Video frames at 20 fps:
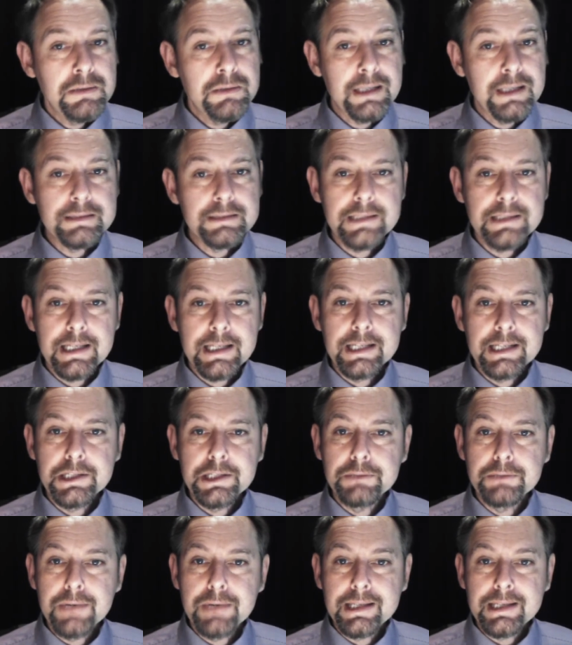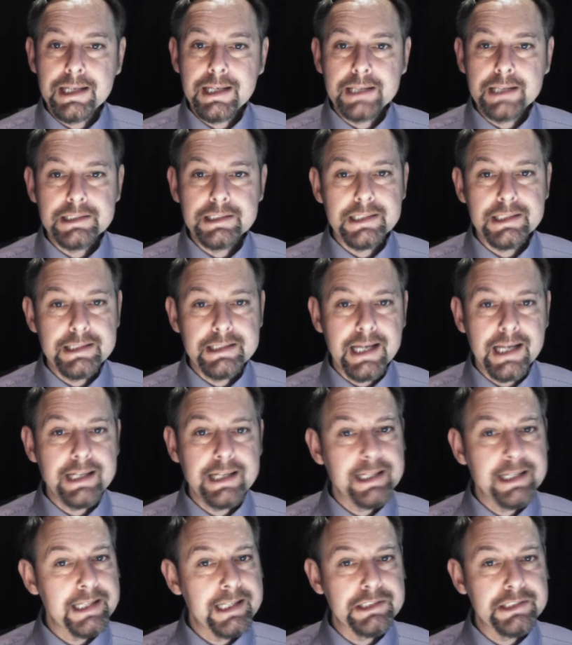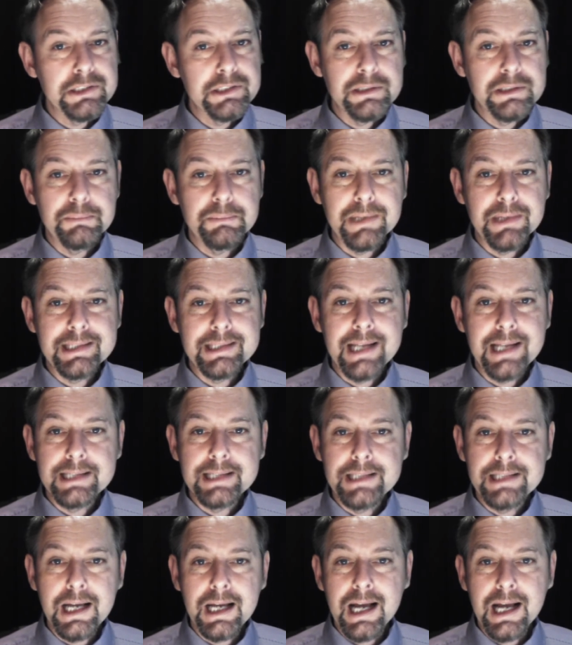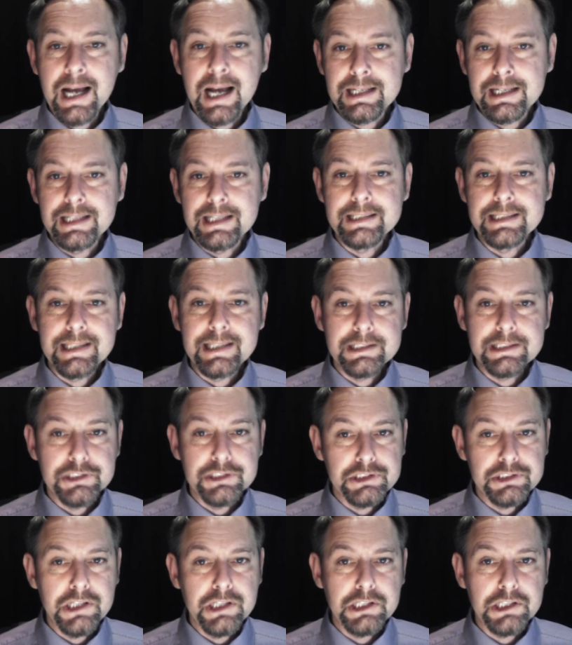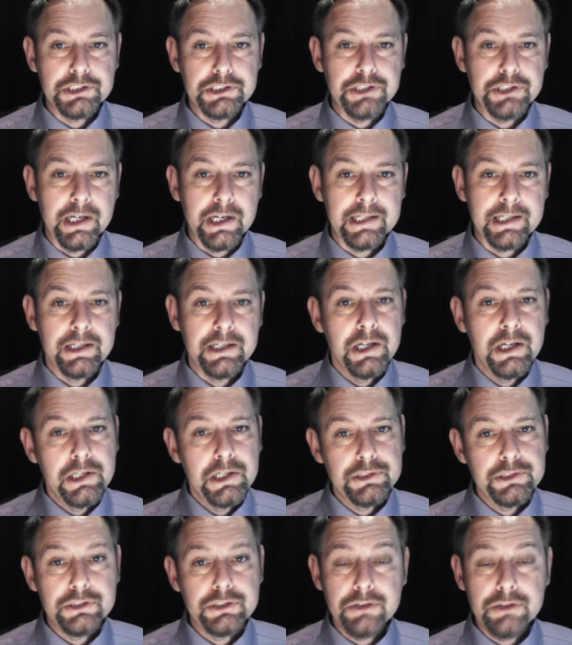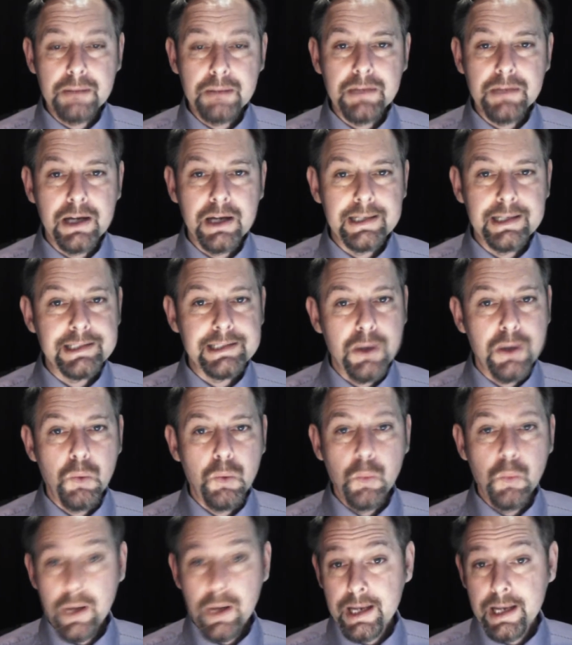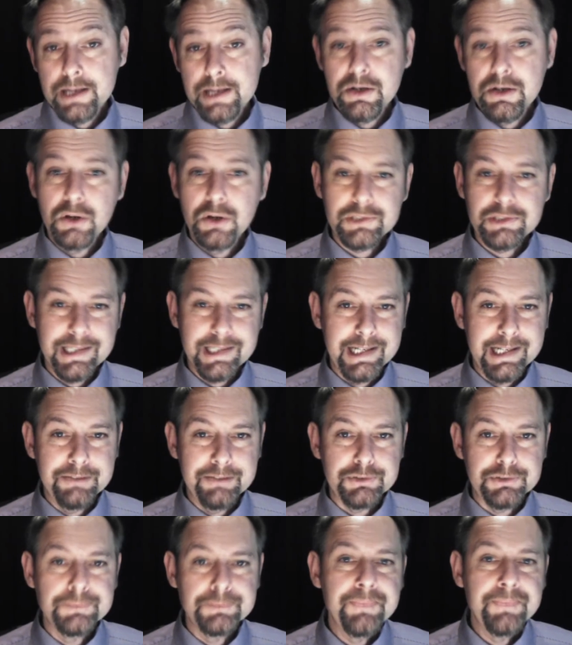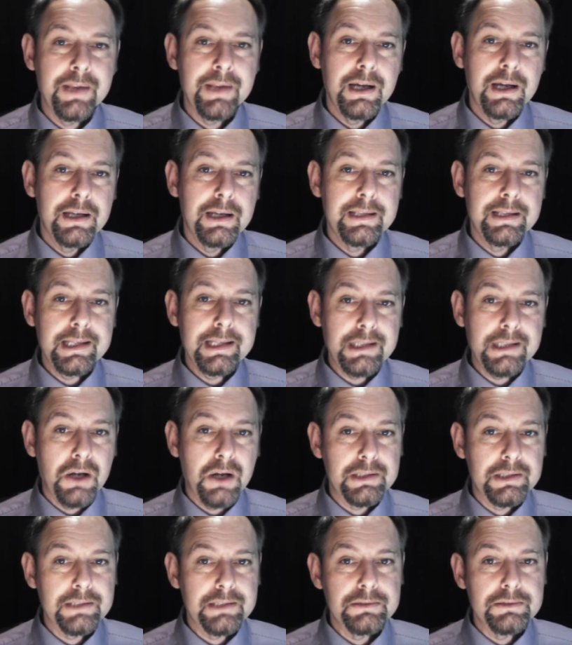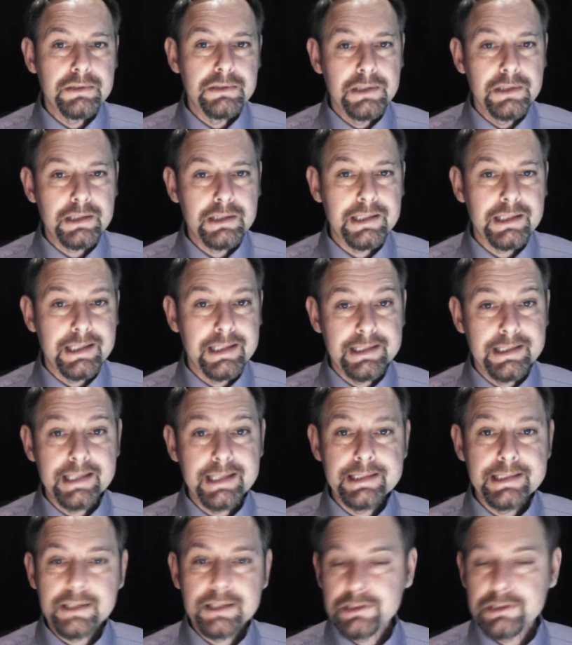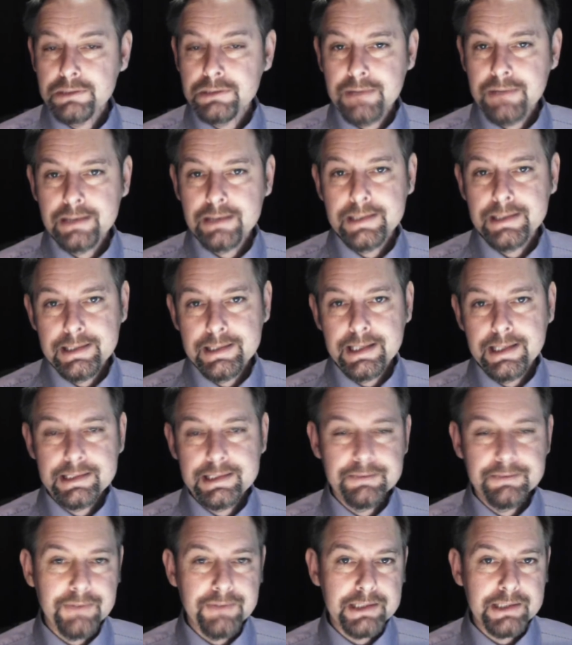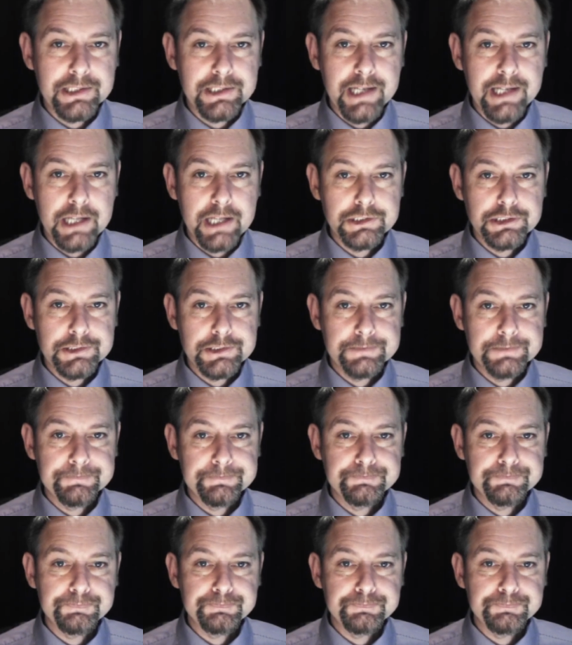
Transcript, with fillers: Well, the EU regulators are taking it to the big data analytics and search giant, whose strapline is We're not evil. This article looks at the details surrounding this investigation.